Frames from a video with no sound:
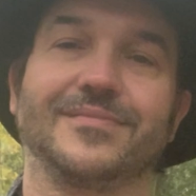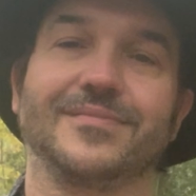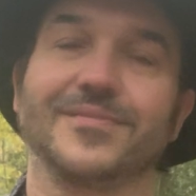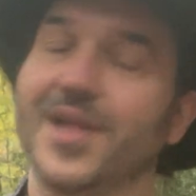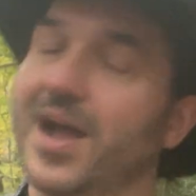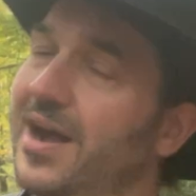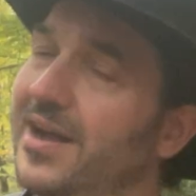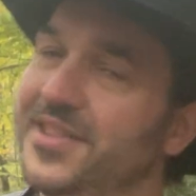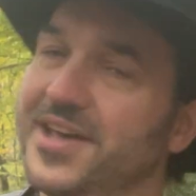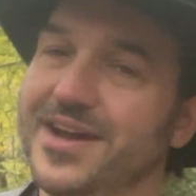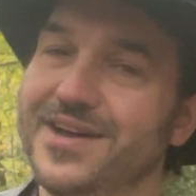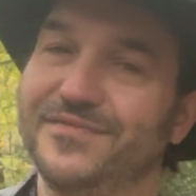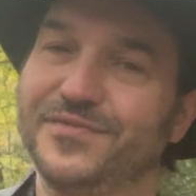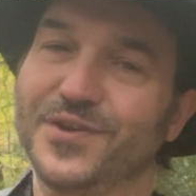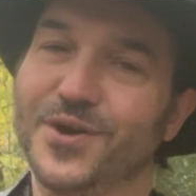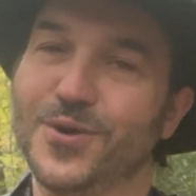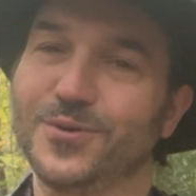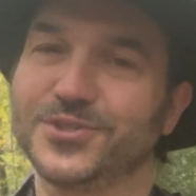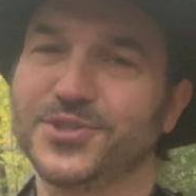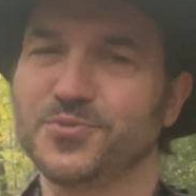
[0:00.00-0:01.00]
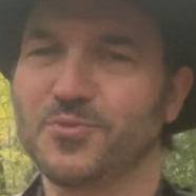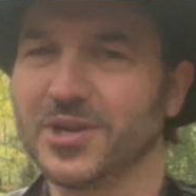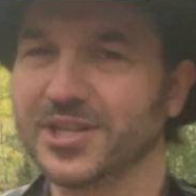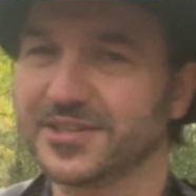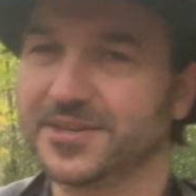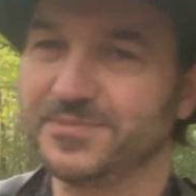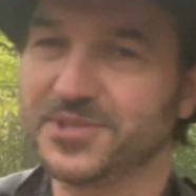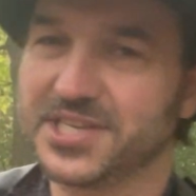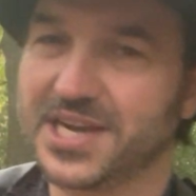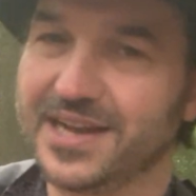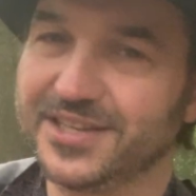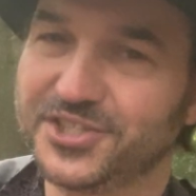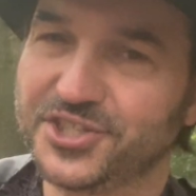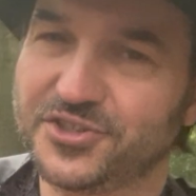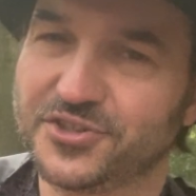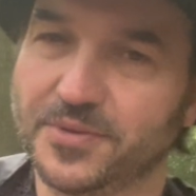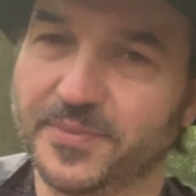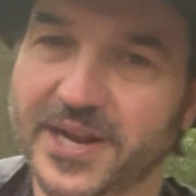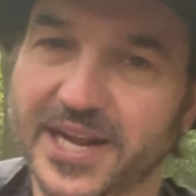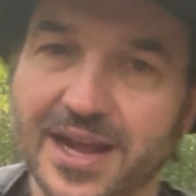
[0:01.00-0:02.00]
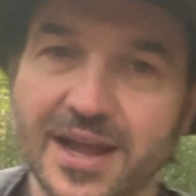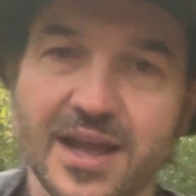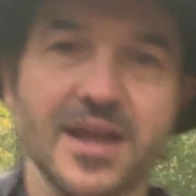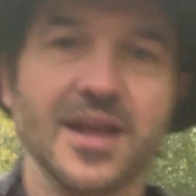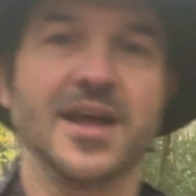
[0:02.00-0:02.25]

Hi there folks, welcome to Get Strumming.